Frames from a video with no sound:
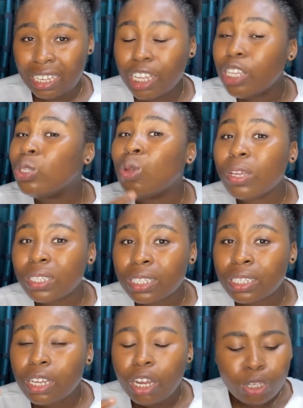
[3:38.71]
It
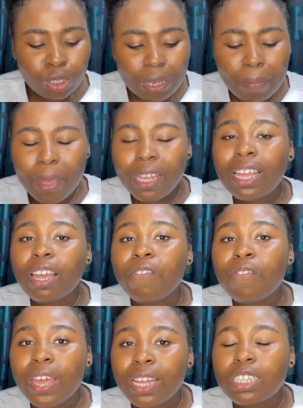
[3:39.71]
doesn't. So the mental
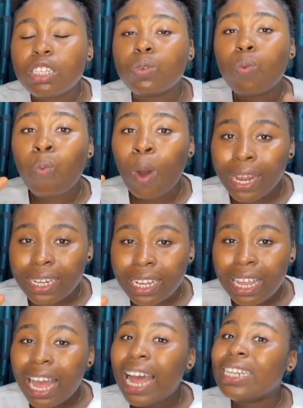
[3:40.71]
effect is one
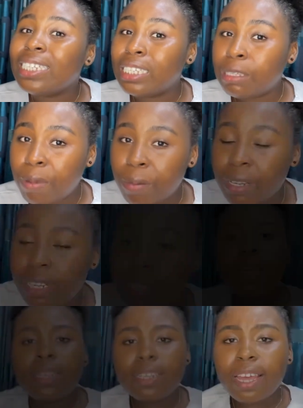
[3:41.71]
and it is permanent.
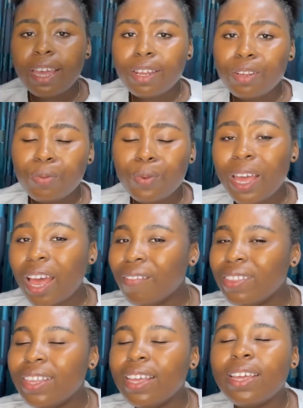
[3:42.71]
Then we
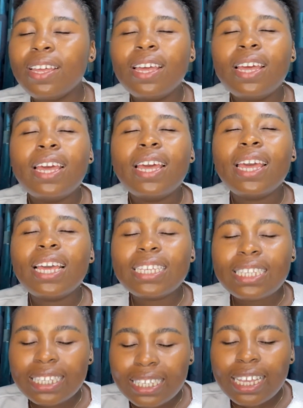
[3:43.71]
have the
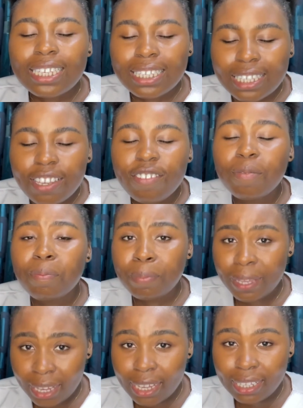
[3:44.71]
excessive
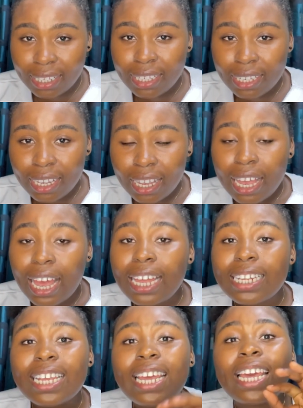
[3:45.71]
pain
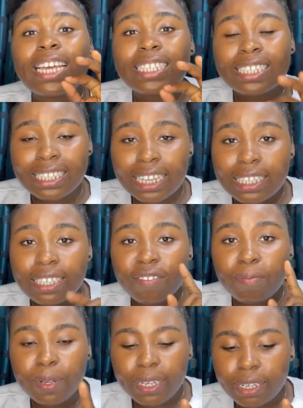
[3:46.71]
and the
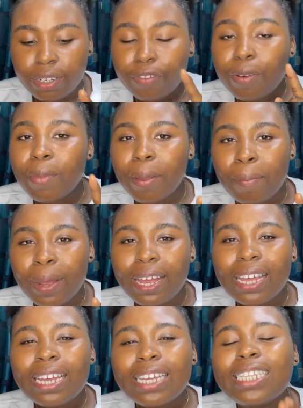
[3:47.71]
excessive bleeding. Remember,
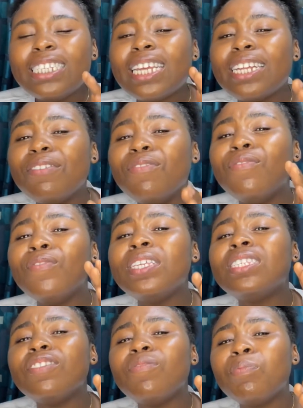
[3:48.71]
this is an
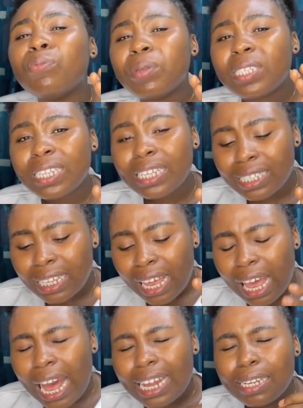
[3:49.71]
invasive process
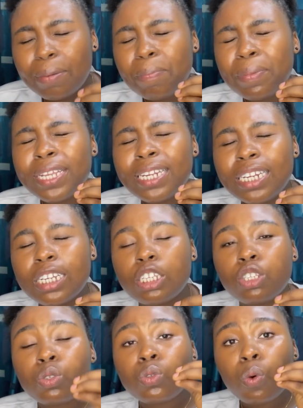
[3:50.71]
and the bleeding
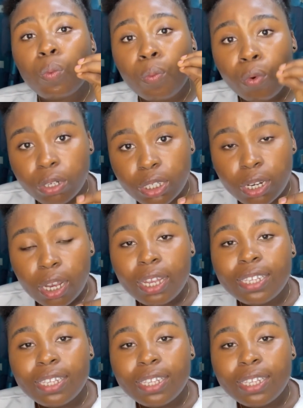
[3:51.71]
is so much.